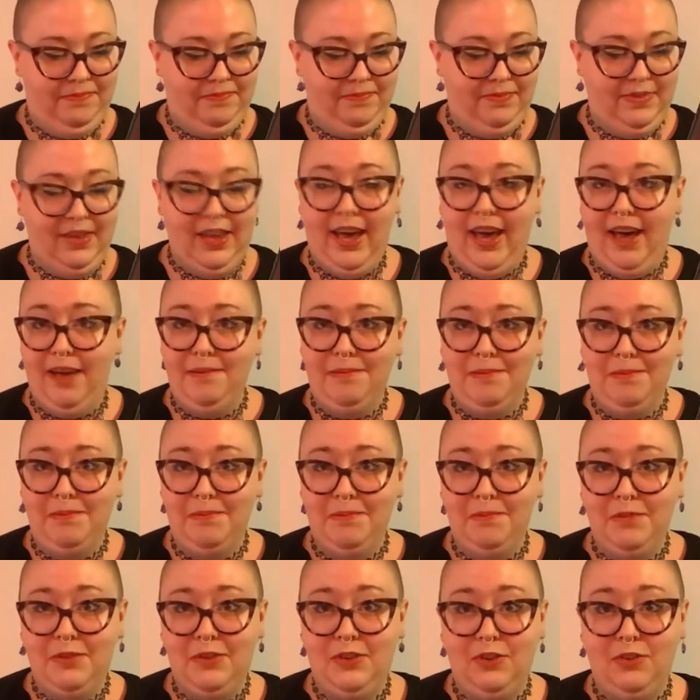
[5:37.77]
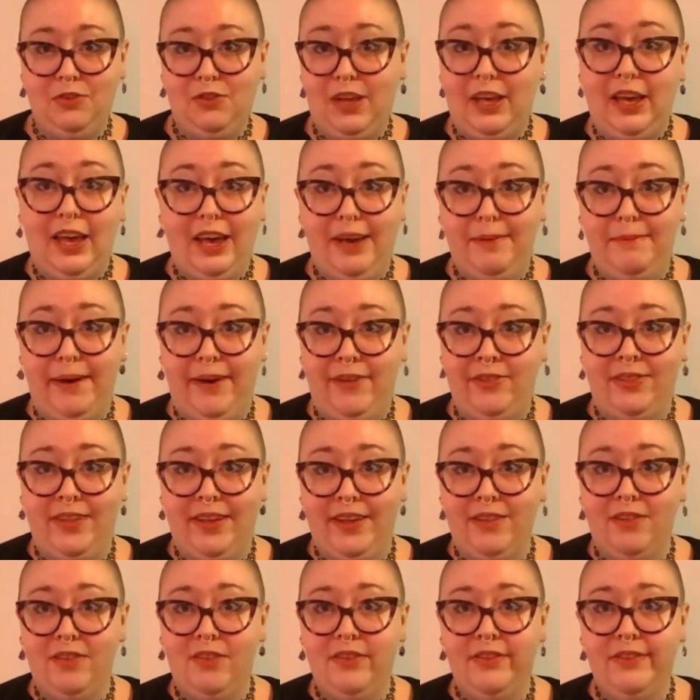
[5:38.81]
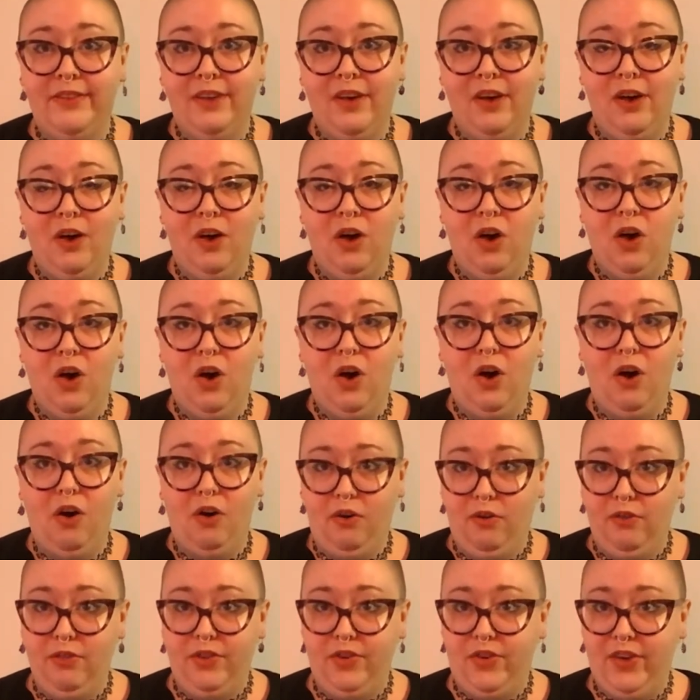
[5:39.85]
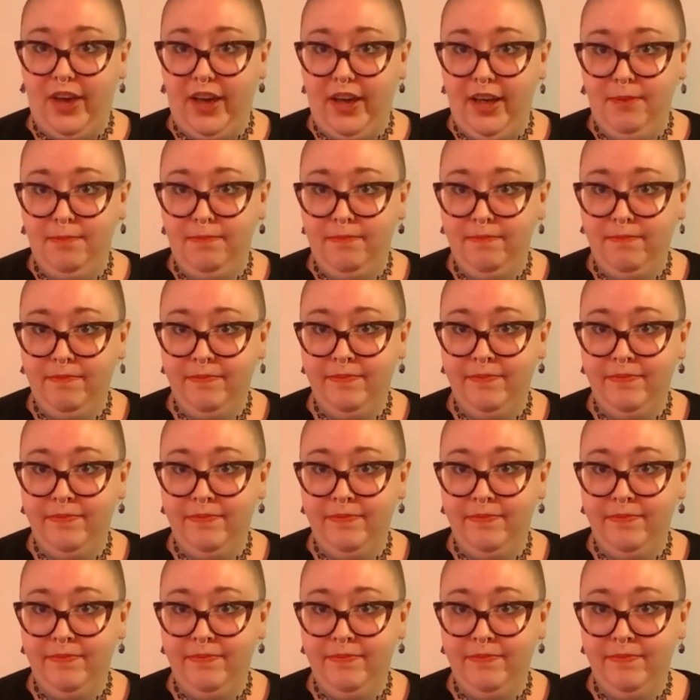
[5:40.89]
Yeah, still thinking about this all the time.